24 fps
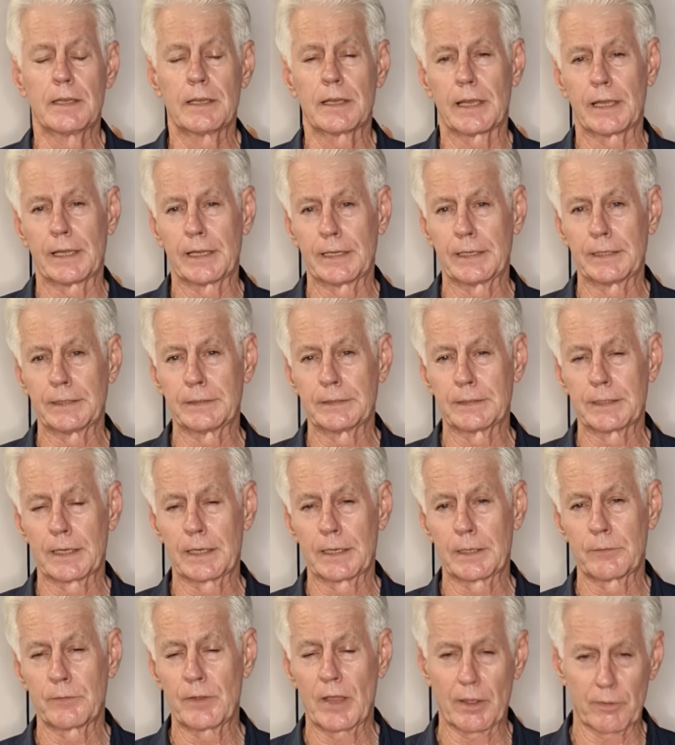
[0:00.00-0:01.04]
And
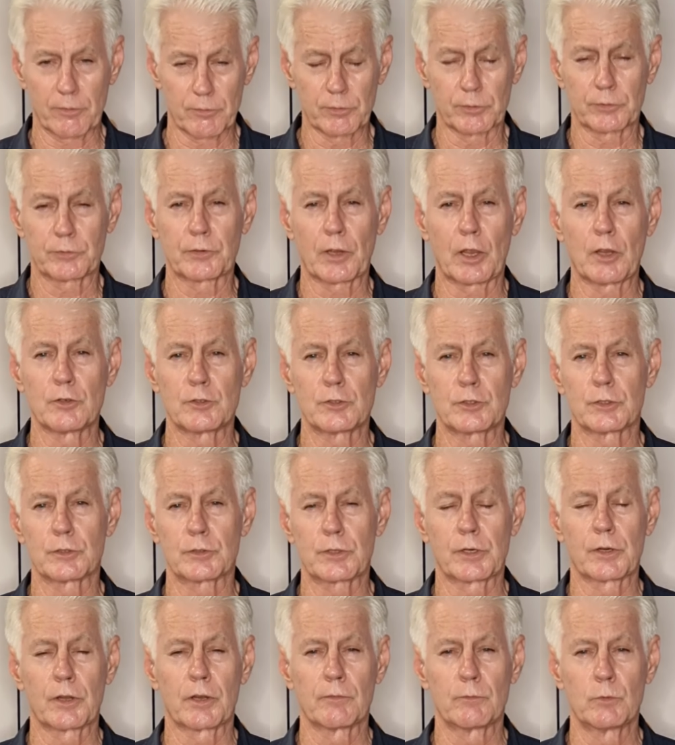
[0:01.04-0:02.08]
the other associate
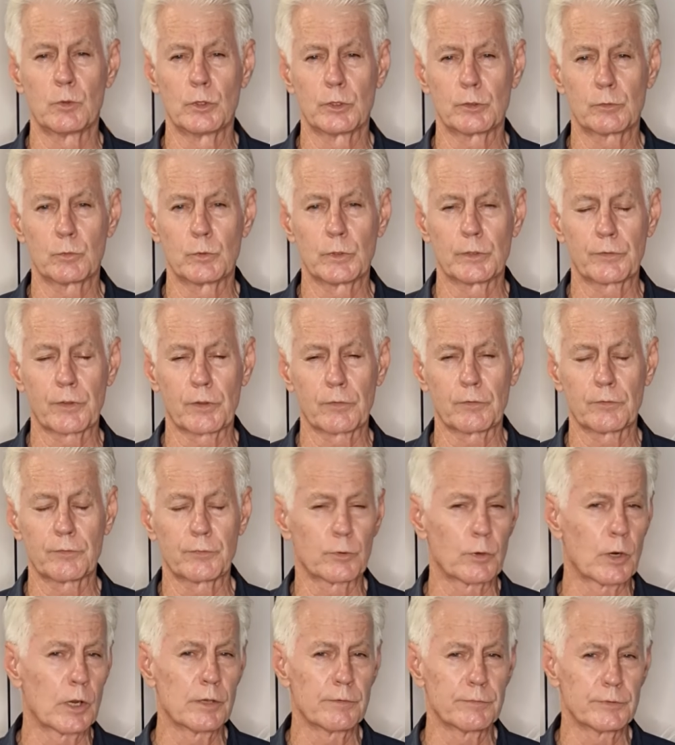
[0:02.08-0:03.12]
that I've worked with
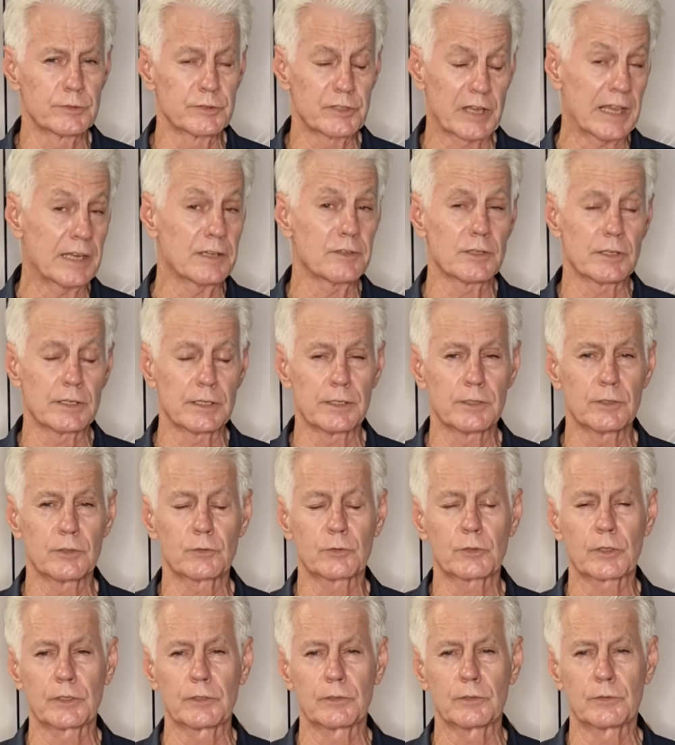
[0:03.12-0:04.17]
for over 10
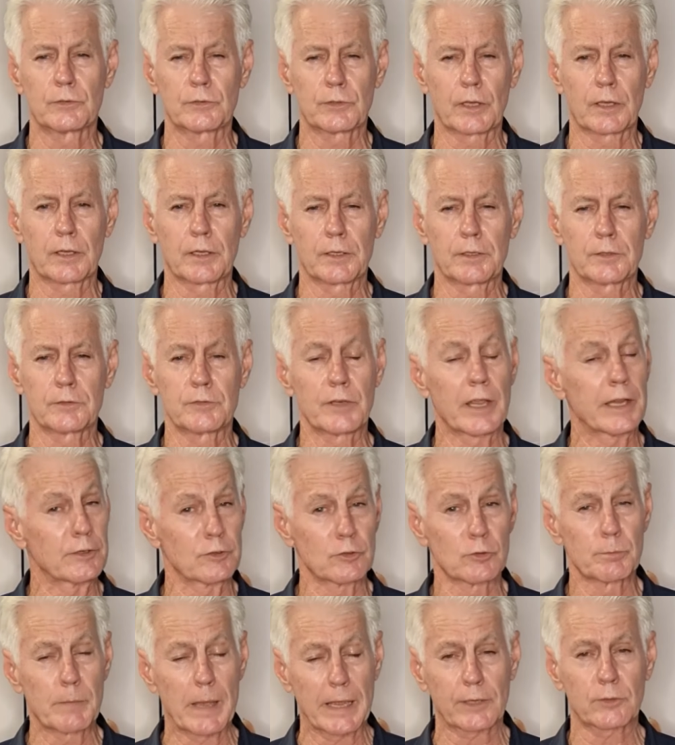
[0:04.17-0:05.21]
years is
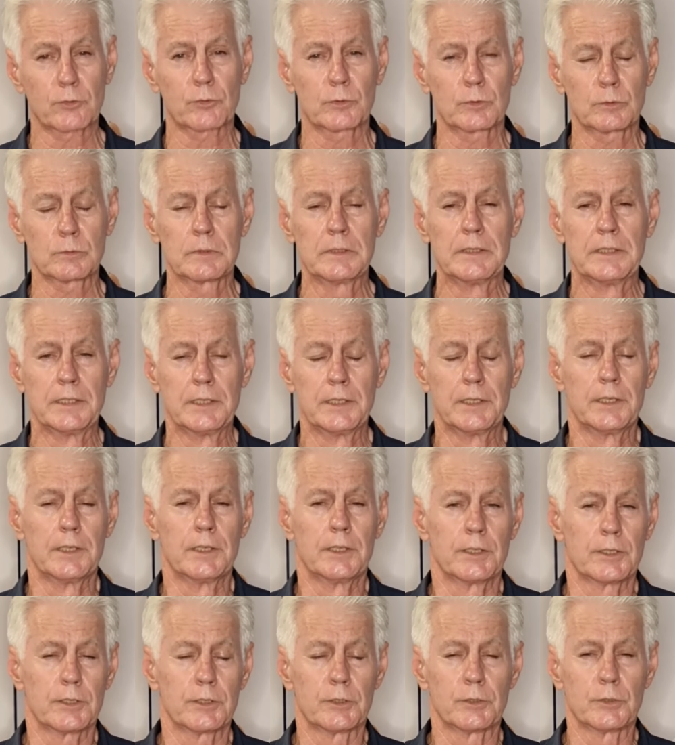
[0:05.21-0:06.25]
Daniel Maxwell,
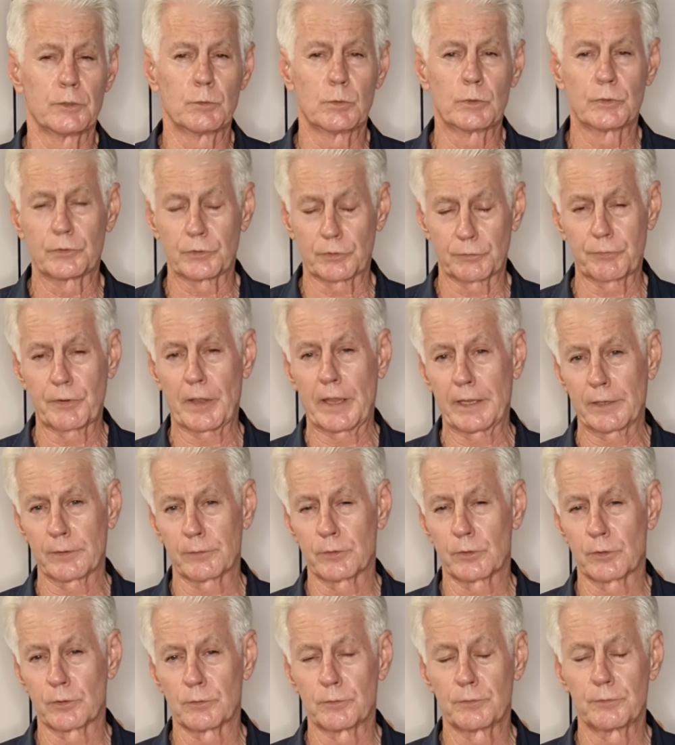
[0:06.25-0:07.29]
who was the
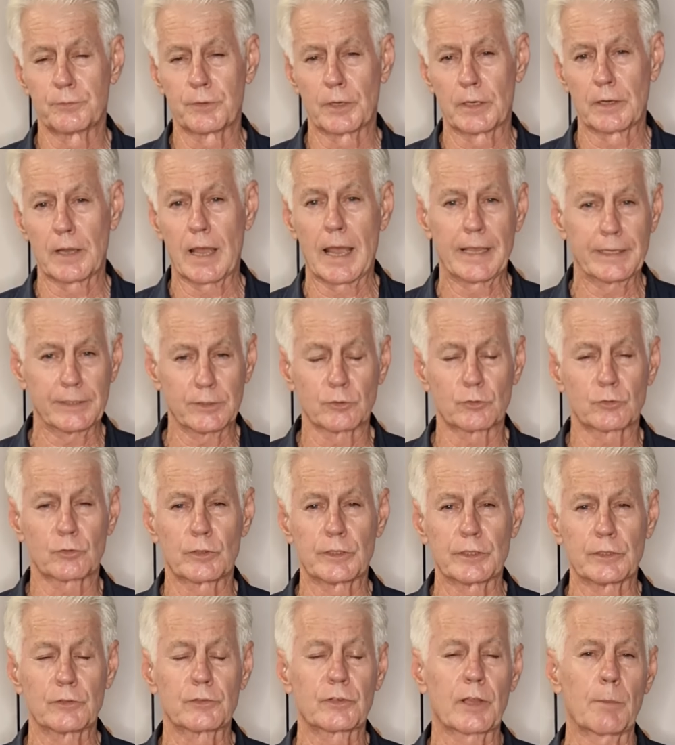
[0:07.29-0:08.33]
founder of Ada
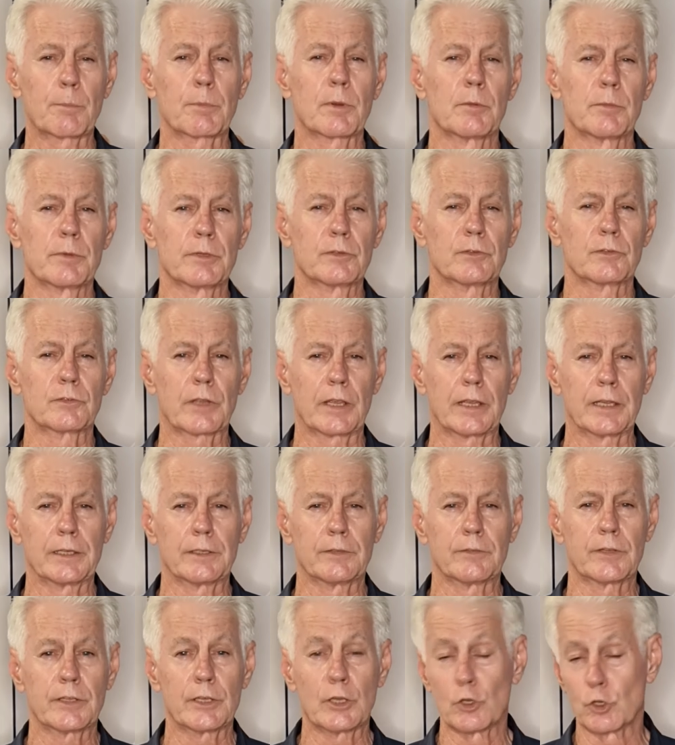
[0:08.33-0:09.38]
Street Supplements
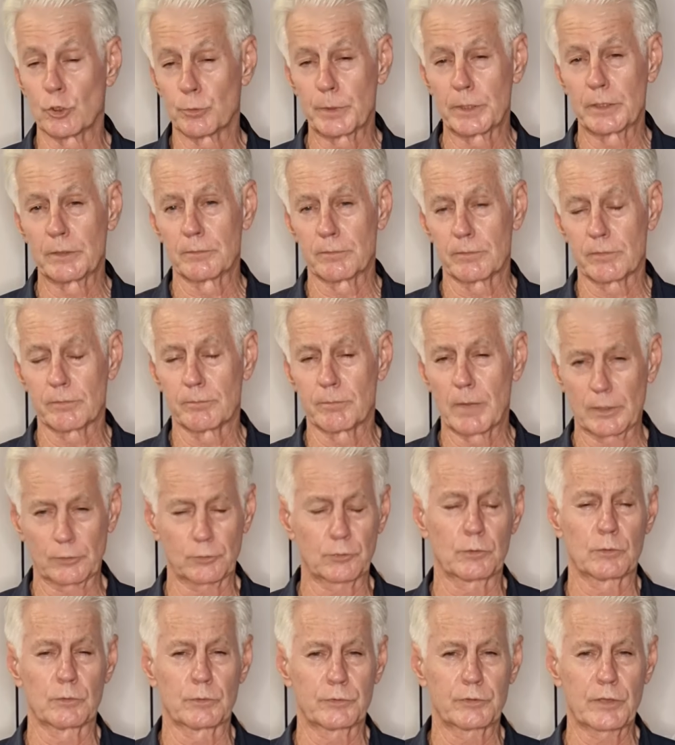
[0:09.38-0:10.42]
and the Urban
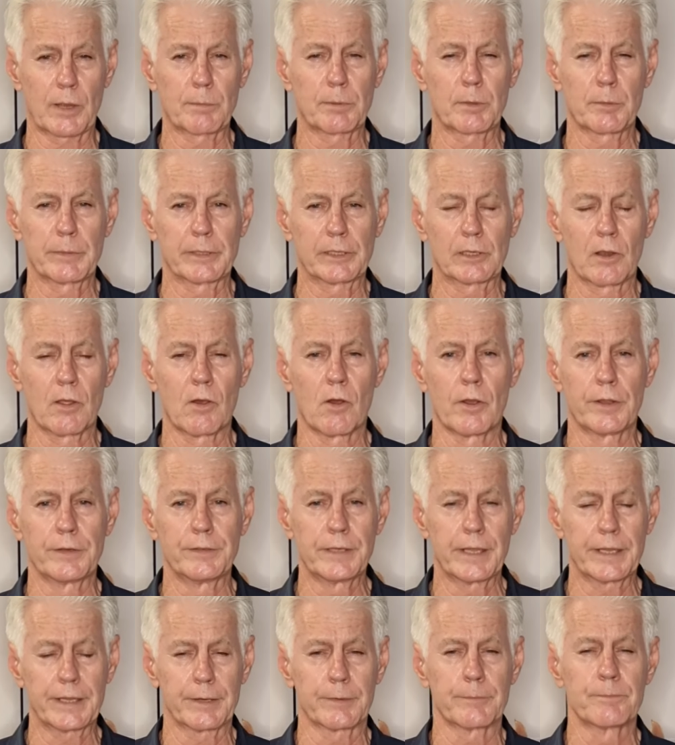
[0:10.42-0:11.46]
Muscle supplement line.
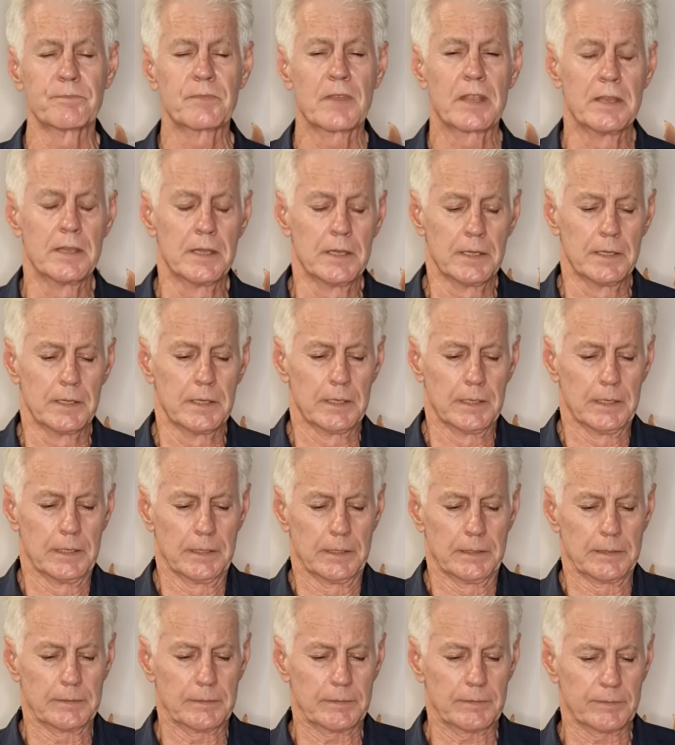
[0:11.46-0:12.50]
Now,
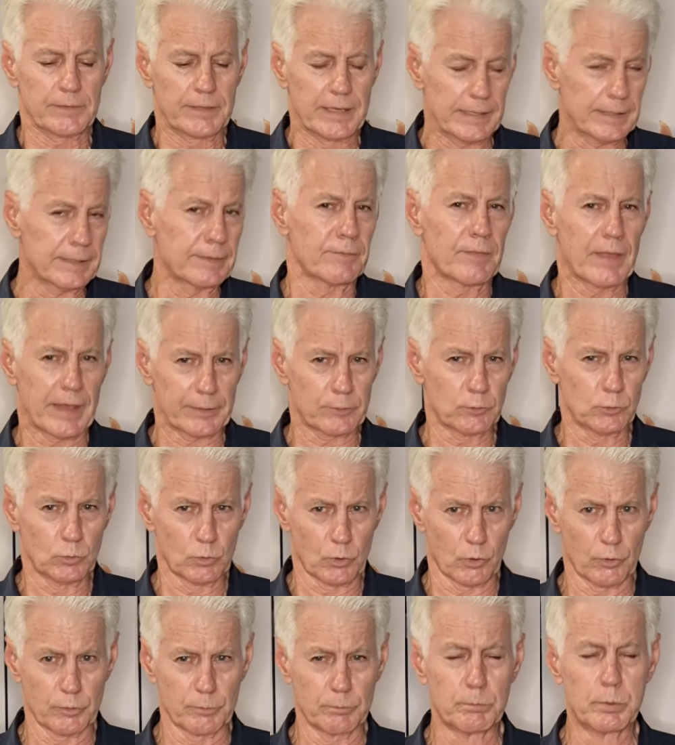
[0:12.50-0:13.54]
getting that
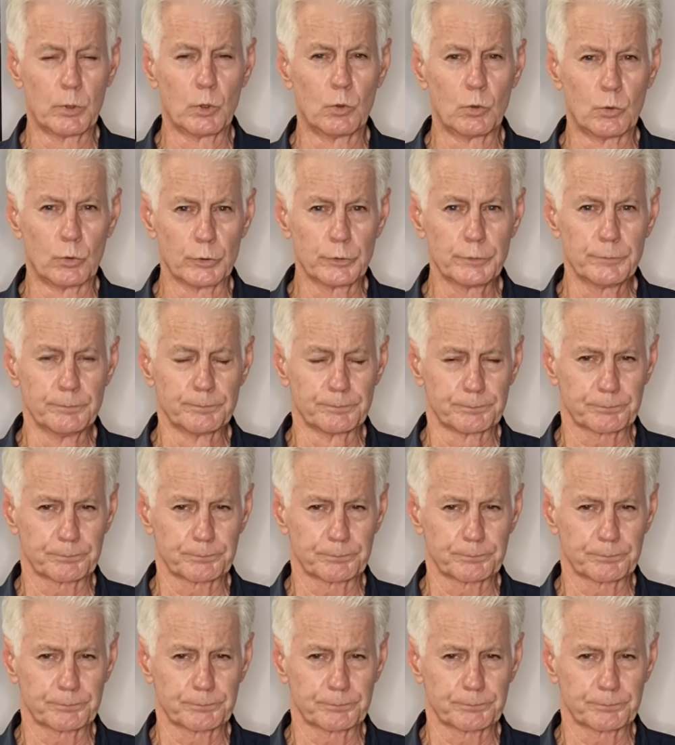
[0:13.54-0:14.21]
all on board,